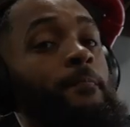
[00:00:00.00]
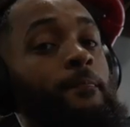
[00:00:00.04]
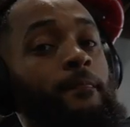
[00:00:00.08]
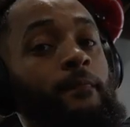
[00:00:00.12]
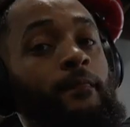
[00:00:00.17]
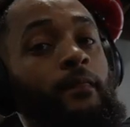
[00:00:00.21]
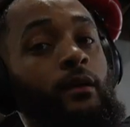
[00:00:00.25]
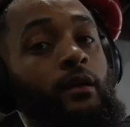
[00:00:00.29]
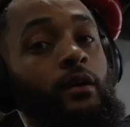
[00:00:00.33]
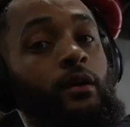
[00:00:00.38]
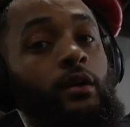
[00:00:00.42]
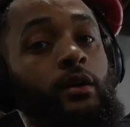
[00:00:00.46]
do
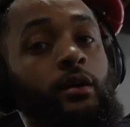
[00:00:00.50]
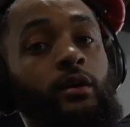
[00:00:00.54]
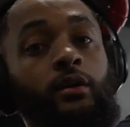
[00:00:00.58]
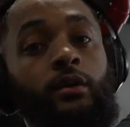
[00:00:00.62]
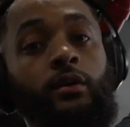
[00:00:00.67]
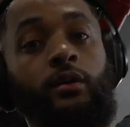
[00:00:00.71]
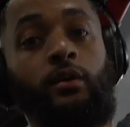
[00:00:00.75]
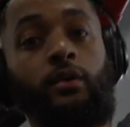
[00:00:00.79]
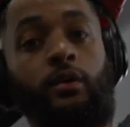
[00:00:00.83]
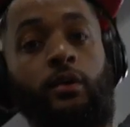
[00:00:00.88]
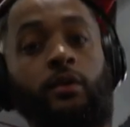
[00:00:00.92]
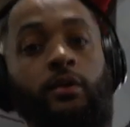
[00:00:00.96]
3
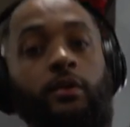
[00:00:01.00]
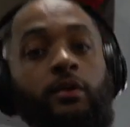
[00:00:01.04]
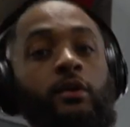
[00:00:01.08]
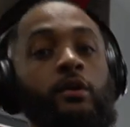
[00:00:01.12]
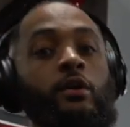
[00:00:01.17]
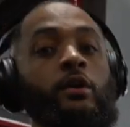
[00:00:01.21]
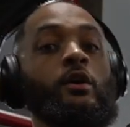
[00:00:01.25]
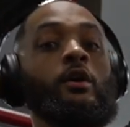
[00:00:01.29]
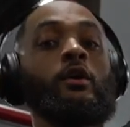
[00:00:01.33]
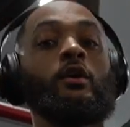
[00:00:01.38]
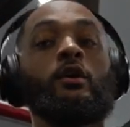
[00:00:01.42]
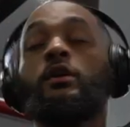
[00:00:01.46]
sets,
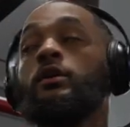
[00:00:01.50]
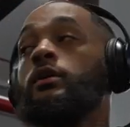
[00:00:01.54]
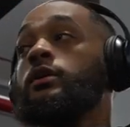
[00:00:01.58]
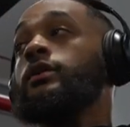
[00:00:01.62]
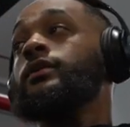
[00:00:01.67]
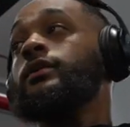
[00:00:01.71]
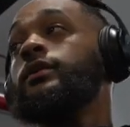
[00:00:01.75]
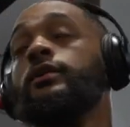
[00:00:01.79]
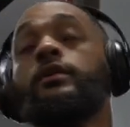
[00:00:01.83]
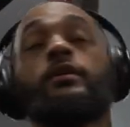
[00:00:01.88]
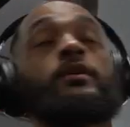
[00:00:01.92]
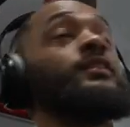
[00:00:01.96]
12
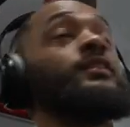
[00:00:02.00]
reps.